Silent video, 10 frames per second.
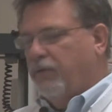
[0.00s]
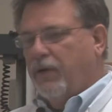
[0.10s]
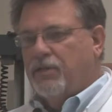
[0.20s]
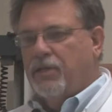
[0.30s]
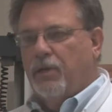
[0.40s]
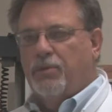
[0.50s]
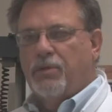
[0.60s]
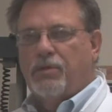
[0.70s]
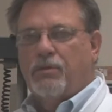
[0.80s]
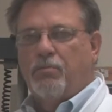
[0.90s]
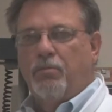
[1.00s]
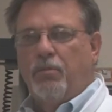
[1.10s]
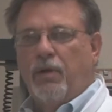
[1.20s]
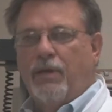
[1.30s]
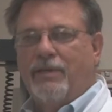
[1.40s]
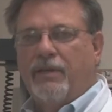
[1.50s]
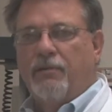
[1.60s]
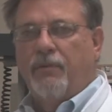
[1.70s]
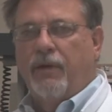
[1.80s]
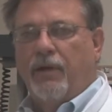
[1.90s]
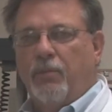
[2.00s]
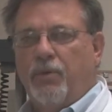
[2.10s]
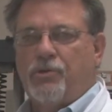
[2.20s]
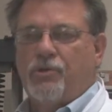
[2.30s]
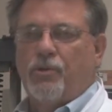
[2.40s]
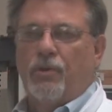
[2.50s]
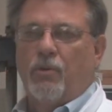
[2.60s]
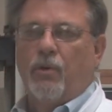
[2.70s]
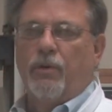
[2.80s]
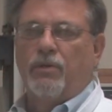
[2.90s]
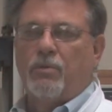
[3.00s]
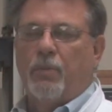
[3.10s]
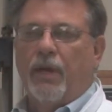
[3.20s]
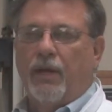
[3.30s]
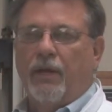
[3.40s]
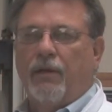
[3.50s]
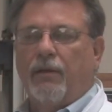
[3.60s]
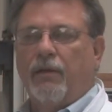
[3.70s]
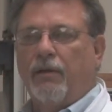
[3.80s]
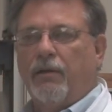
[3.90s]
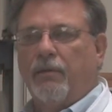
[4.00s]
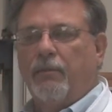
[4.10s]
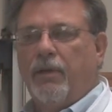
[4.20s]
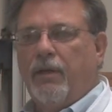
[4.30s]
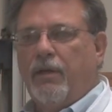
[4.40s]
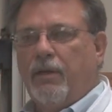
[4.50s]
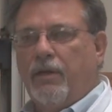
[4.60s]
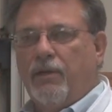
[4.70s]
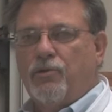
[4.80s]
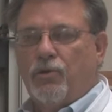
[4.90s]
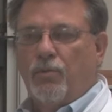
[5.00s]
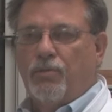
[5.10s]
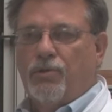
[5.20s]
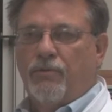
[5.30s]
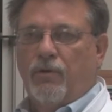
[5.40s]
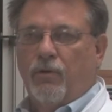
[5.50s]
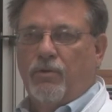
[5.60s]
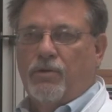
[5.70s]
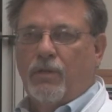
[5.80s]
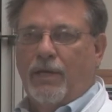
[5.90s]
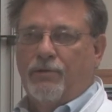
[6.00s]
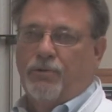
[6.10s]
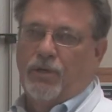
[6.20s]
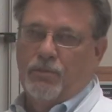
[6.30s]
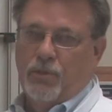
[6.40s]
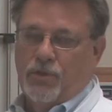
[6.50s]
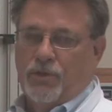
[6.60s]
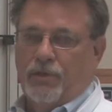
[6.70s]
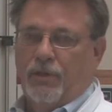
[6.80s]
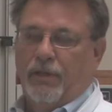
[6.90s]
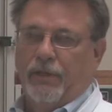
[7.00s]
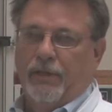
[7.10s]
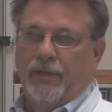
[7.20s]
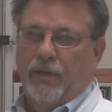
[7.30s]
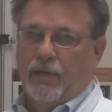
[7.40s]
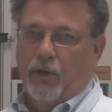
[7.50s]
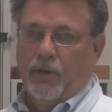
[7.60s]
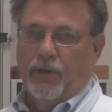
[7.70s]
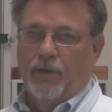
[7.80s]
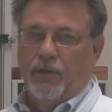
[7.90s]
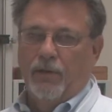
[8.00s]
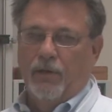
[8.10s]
device helps us identify and be sure that we're in spec in terms of those light transmission and clarity